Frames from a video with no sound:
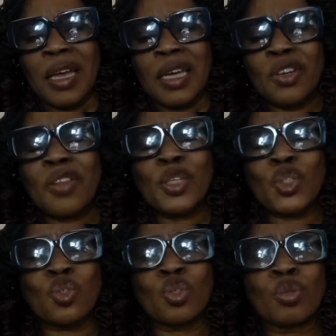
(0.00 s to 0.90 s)
In order
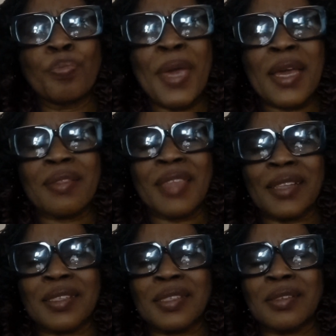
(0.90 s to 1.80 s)
to make
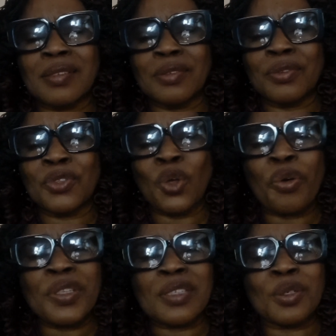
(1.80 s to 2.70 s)
that
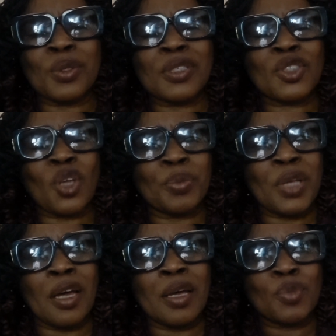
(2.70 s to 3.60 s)
theoretical
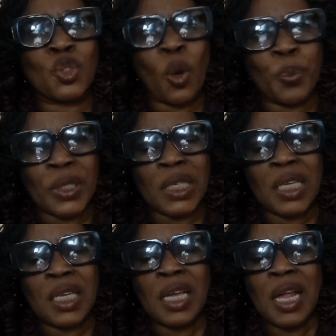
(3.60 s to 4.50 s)
topic,
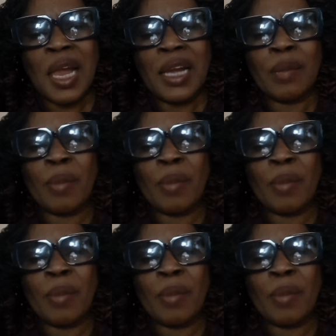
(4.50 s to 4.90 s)
it